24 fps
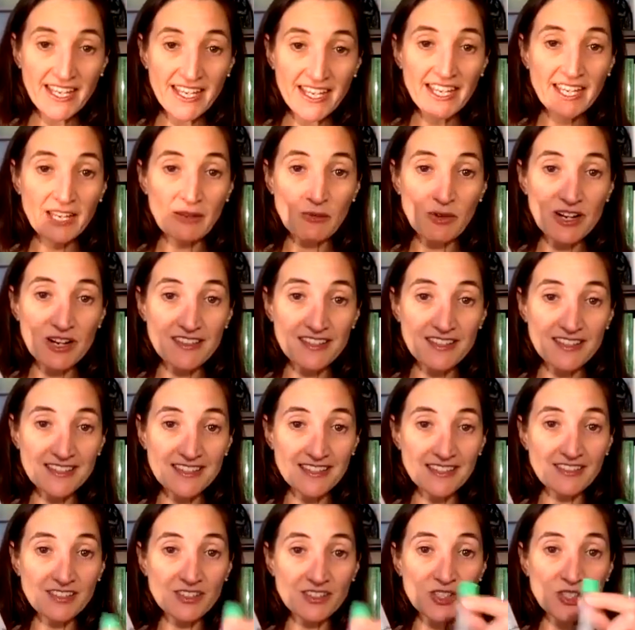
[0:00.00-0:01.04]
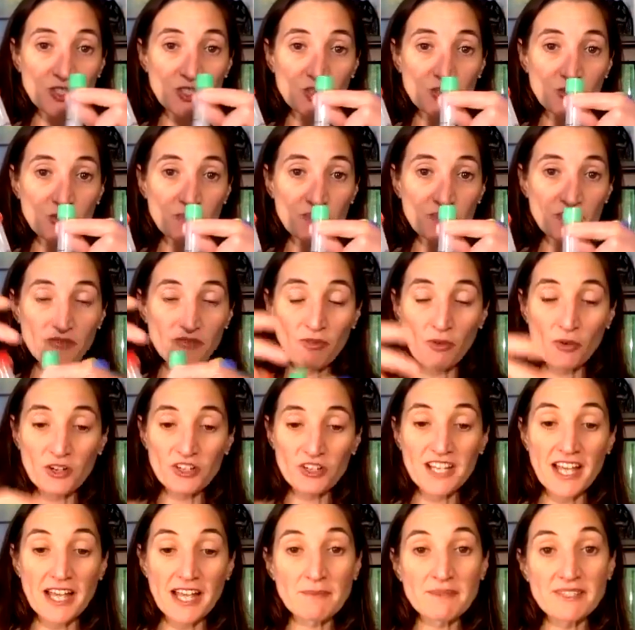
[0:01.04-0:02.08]
in one of these little tubes four
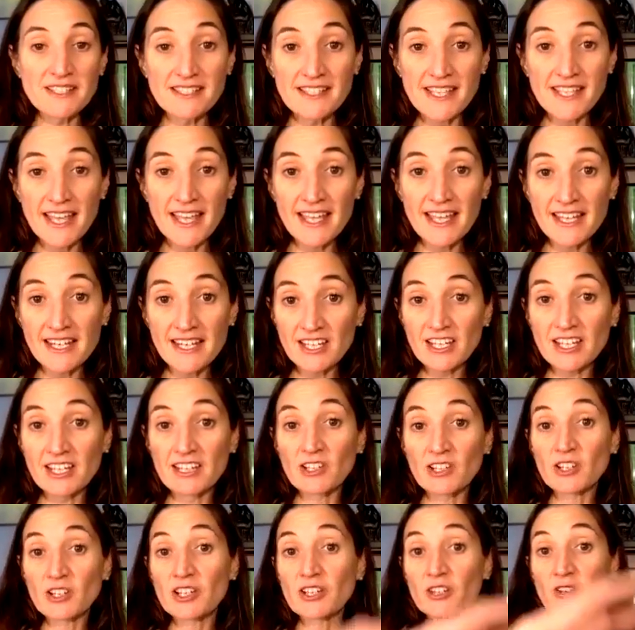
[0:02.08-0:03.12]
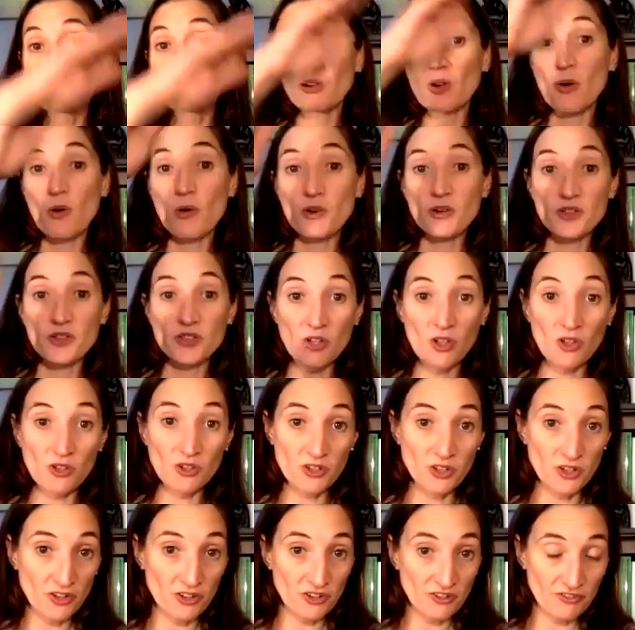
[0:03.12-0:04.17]
times a day, and it can look at your cortisol
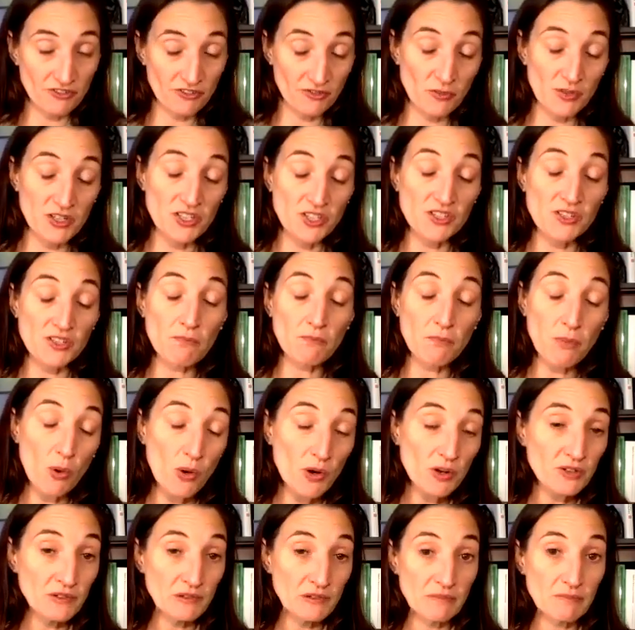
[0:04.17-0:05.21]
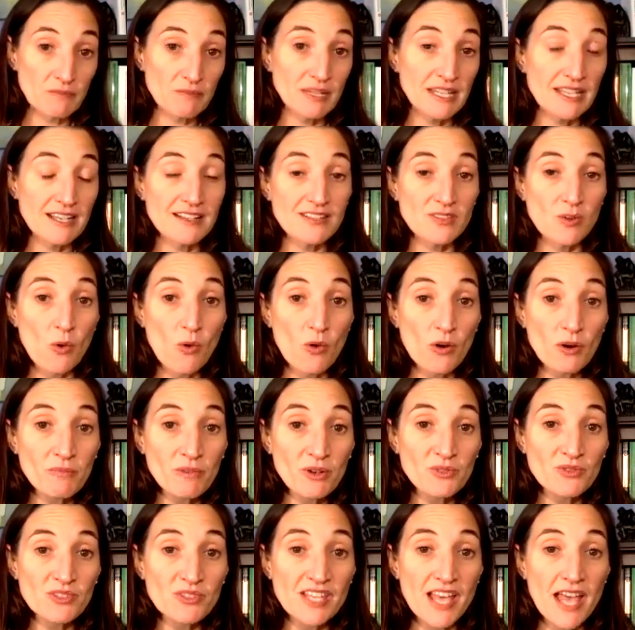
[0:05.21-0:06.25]
curve, which is important because
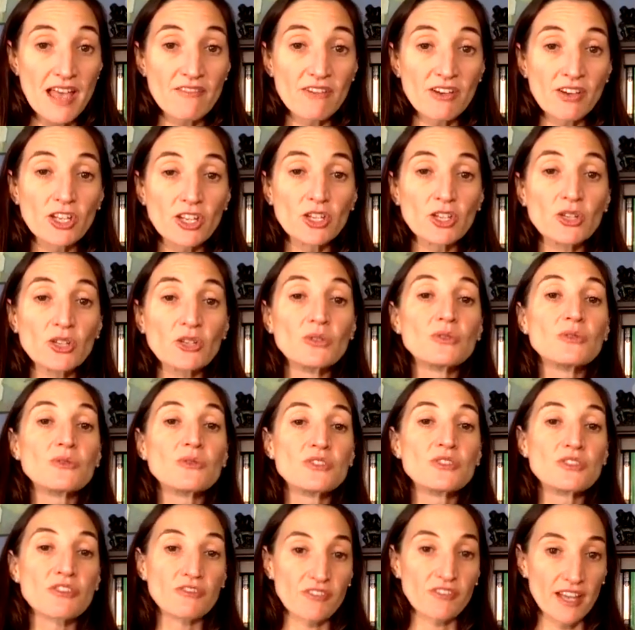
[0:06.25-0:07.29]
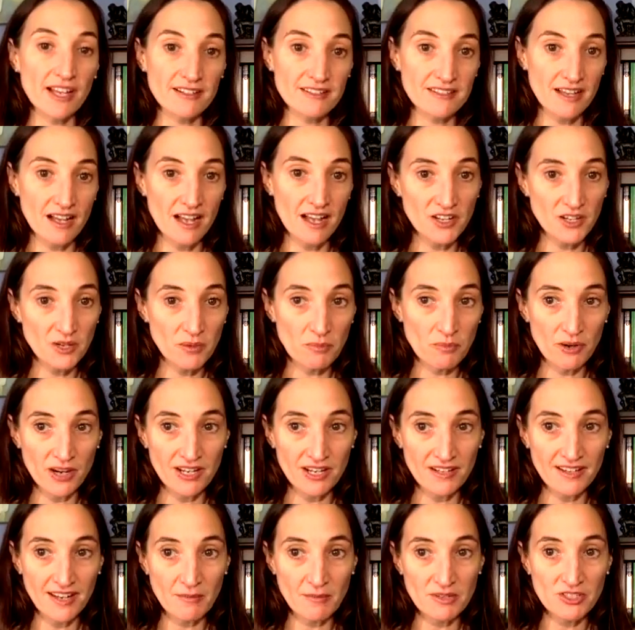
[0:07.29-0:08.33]
hormones have a huge effect on your
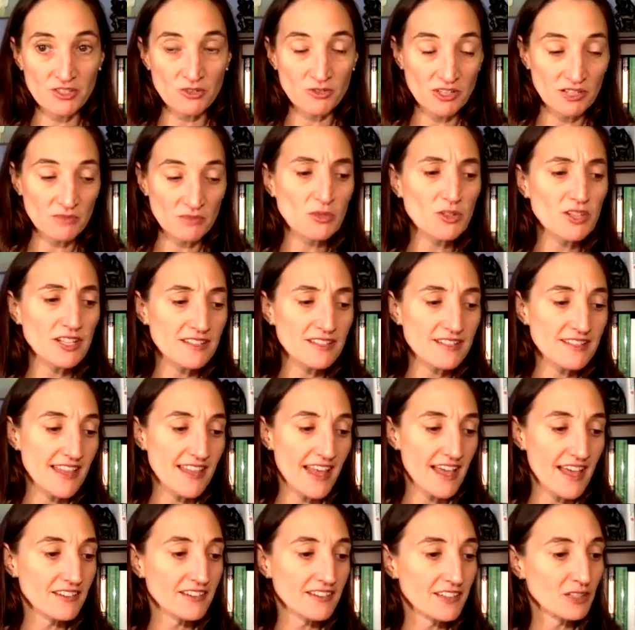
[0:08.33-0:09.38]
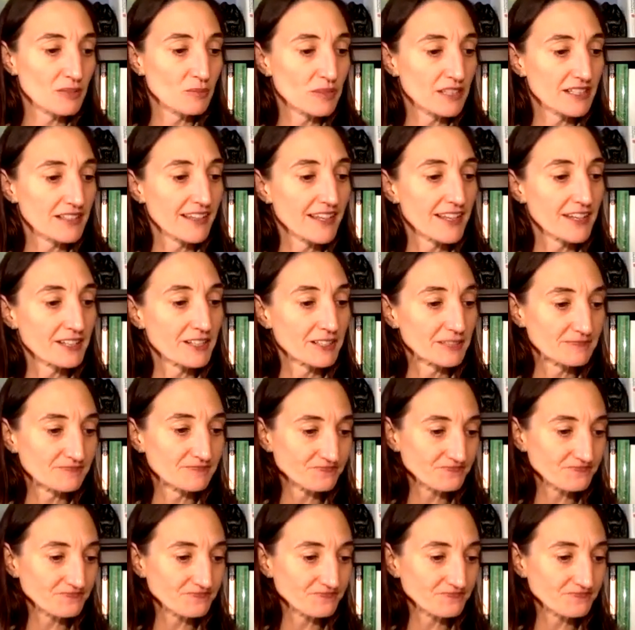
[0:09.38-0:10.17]
brain chemistry, and we'll get to that a little bit later.